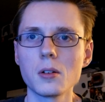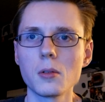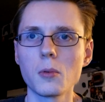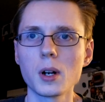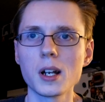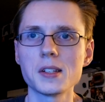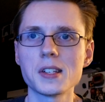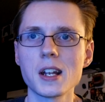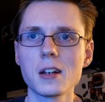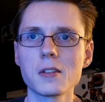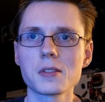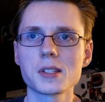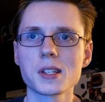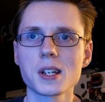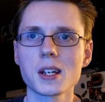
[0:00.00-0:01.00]

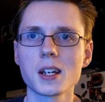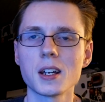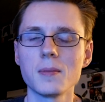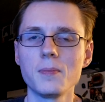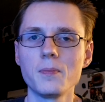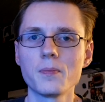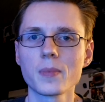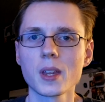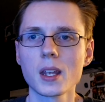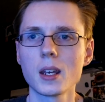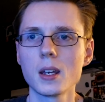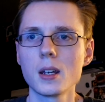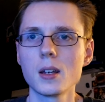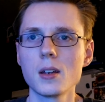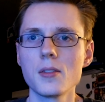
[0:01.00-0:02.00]
Nintendo's
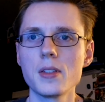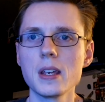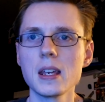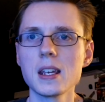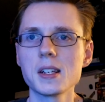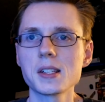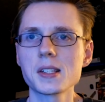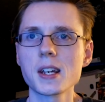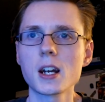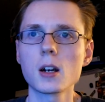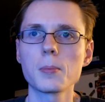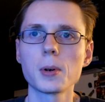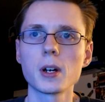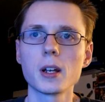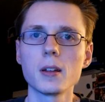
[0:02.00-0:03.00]
thing is there,
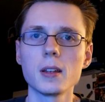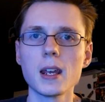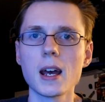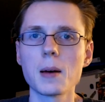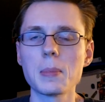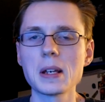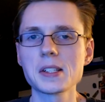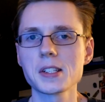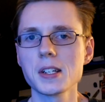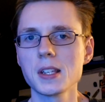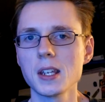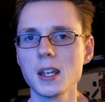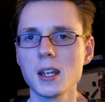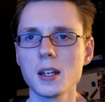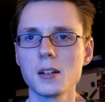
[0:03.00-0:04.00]
but yeah, basically
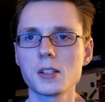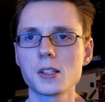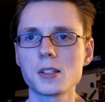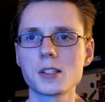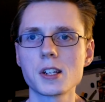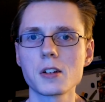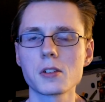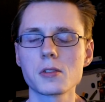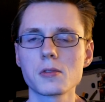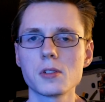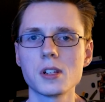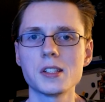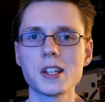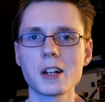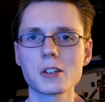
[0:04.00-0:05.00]
the
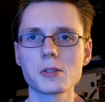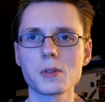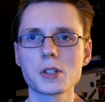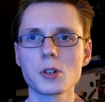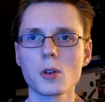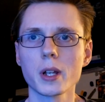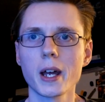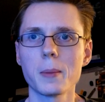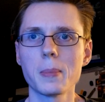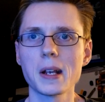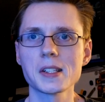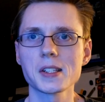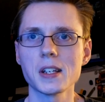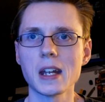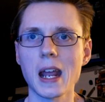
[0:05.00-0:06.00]
Nintendo Switch OLED
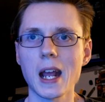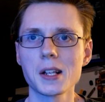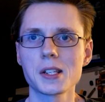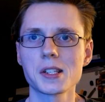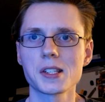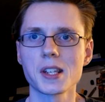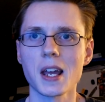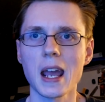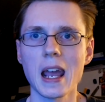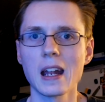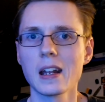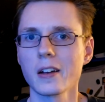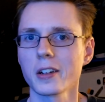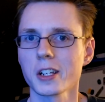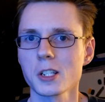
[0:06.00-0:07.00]
basically enhances the
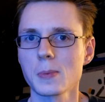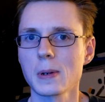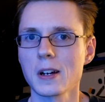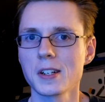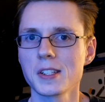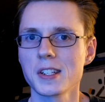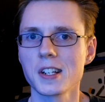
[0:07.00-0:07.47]
handheld experience.